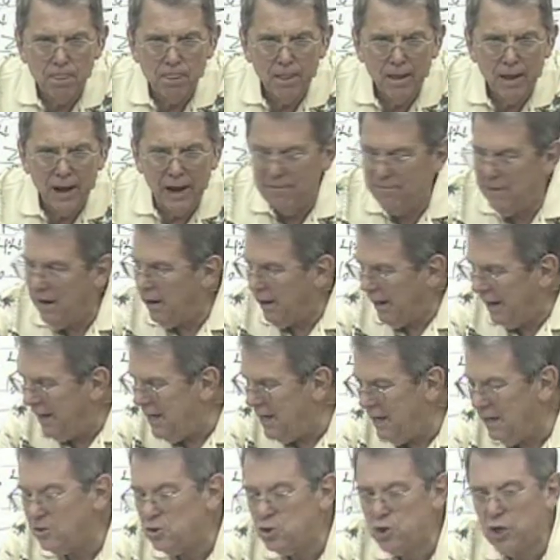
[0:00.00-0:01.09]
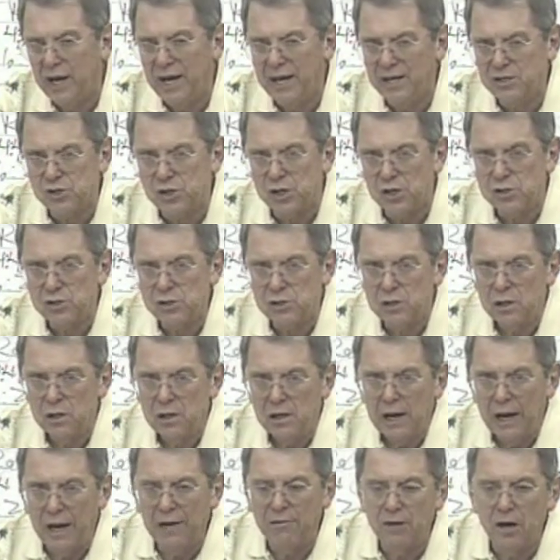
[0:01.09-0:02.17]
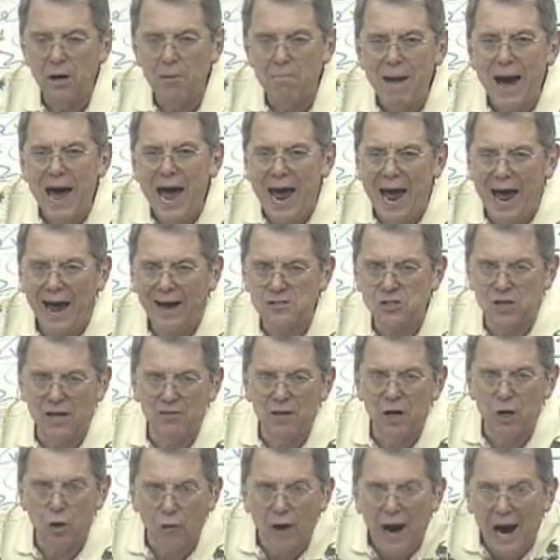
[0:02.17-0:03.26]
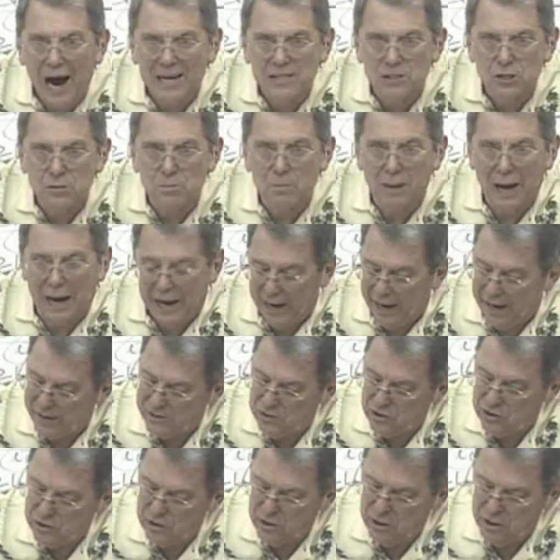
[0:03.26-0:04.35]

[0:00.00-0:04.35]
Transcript: And they're eating Jesus. And their Mass. And the Christ Mass.